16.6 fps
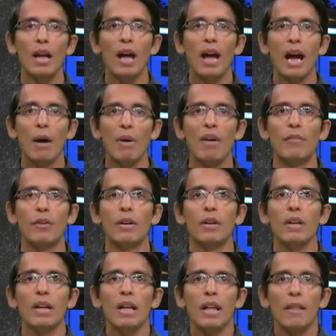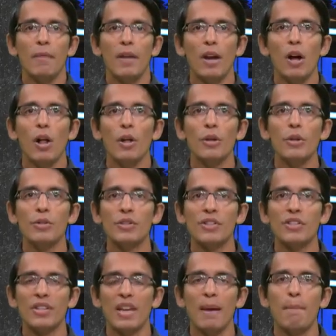However, they all use the
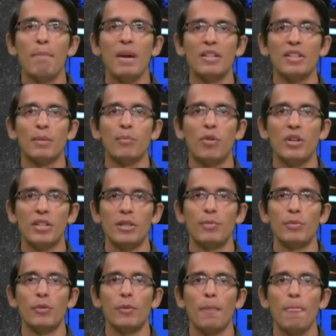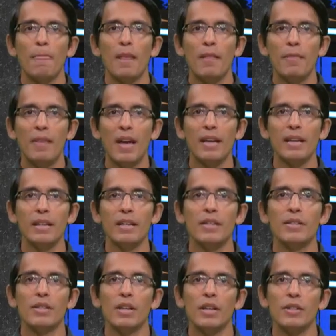same basic principle. That
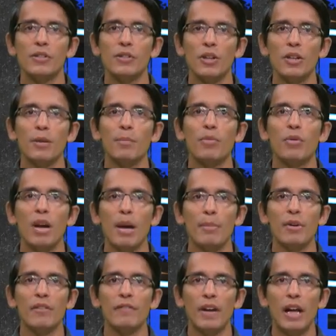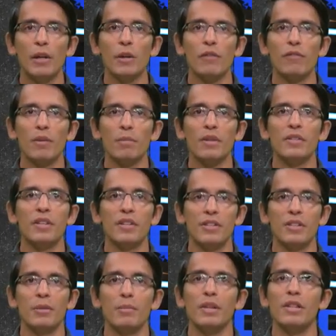is, a certain parameter value from the
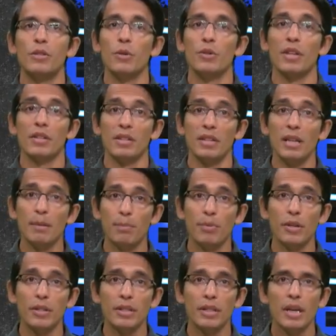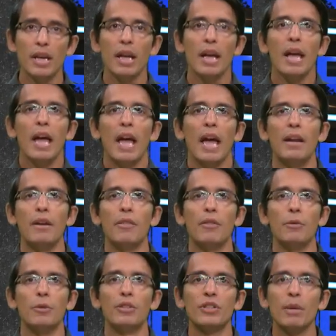system is used as an input, and
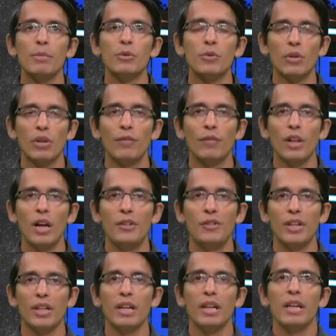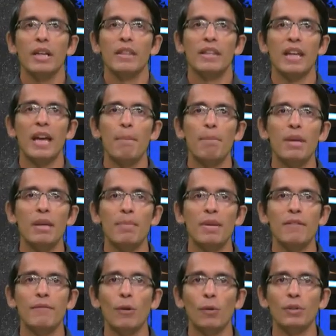through some sort of logic, the
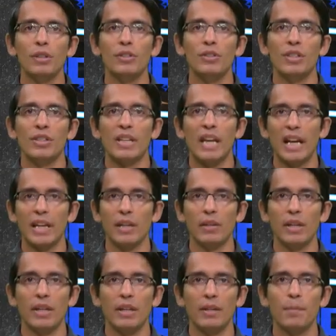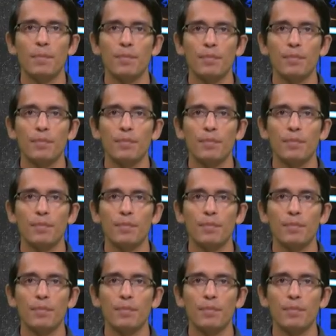Mpp voltage is calculated.